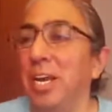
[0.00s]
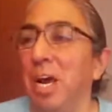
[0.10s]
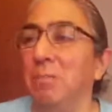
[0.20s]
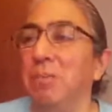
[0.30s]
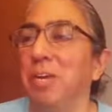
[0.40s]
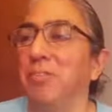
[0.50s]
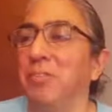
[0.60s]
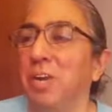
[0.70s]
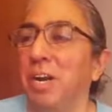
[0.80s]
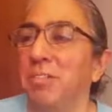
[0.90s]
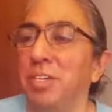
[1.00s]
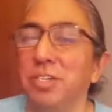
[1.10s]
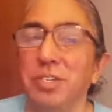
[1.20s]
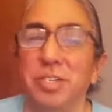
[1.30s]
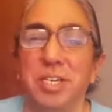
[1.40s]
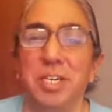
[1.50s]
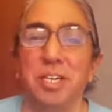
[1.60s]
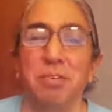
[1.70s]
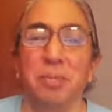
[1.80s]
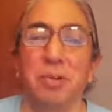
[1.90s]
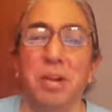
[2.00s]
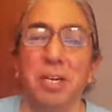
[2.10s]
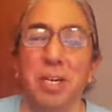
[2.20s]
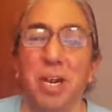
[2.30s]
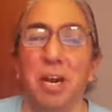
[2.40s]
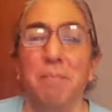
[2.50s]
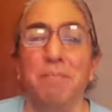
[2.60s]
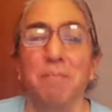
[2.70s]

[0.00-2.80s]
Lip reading: I'm grateful for everyone who's here with me right now.